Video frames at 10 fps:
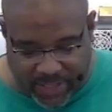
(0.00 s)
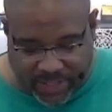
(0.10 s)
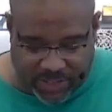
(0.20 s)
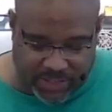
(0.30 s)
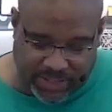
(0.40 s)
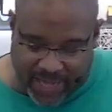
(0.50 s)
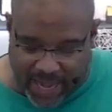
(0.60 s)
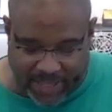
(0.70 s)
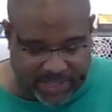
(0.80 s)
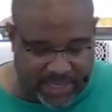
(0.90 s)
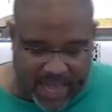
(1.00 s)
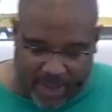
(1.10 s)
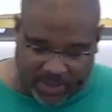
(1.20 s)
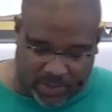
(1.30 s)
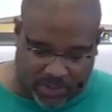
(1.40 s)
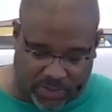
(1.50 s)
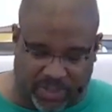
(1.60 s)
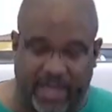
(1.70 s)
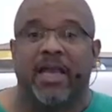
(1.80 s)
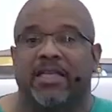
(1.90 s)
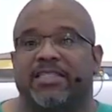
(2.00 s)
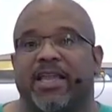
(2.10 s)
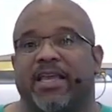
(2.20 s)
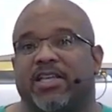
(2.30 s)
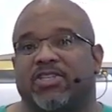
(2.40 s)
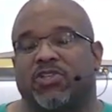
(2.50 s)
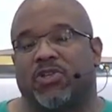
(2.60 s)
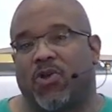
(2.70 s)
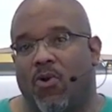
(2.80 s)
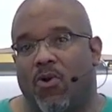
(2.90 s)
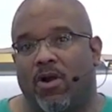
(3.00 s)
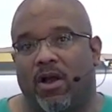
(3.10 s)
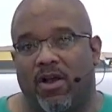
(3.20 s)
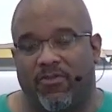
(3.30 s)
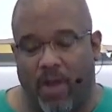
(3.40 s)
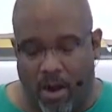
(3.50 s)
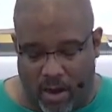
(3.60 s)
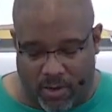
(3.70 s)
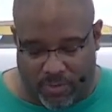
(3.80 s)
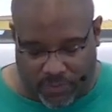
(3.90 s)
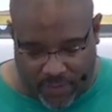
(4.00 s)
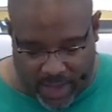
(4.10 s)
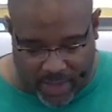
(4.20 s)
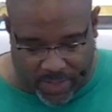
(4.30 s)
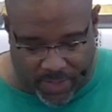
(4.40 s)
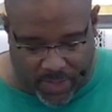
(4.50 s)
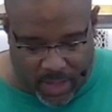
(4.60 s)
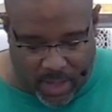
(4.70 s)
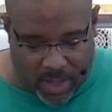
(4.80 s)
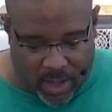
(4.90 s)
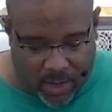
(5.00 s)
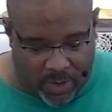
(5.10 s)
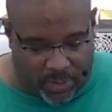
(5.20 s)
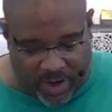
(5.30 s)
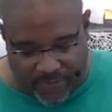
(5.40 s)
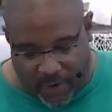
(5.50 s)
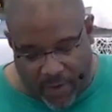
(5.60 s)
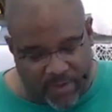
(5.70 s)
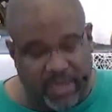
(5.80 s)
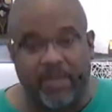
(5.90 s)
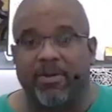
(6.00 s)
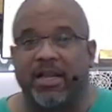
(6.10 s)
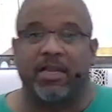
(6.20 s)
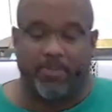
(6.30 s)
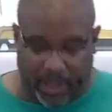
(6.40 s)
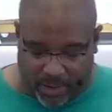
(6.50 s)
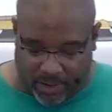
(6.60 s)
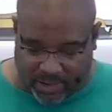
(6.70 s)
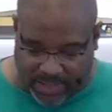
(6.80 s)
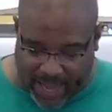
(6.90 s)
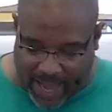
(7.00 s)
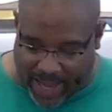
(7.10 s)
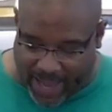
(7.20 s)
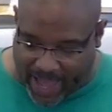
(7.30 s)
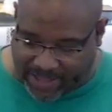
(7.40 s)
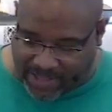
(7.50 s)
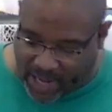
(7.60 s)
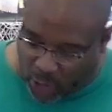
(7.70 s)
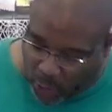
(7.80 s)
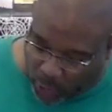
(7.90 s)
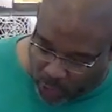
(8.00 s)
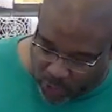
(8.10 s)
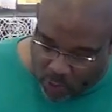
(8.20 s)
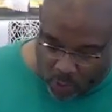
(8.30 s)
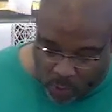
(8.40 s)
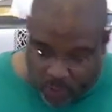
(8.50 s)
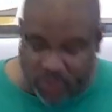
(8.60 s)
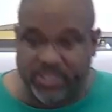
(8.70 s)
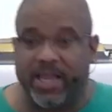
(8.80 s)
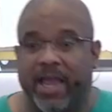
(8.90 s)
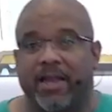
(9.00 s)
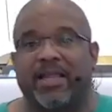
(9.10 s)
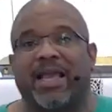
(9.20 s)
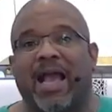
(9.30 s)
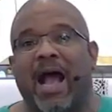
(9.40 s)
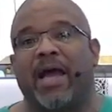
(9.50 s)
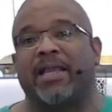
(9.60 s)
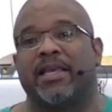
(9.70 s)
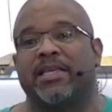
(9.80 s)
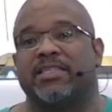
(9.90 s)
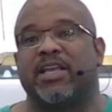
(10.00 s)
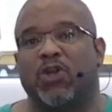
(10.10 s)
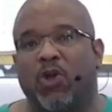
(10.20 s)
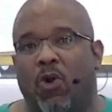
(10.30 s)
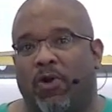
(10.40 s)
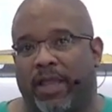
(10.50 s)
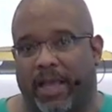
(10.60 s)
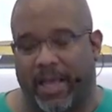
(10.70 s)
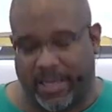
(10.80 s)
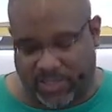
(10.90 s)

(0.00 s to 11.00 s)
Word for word: and challenges and obstacles that shake us to the core of our faith. We pray fervently, but it appears God has not heard, or worse yet, that God is ignoring us.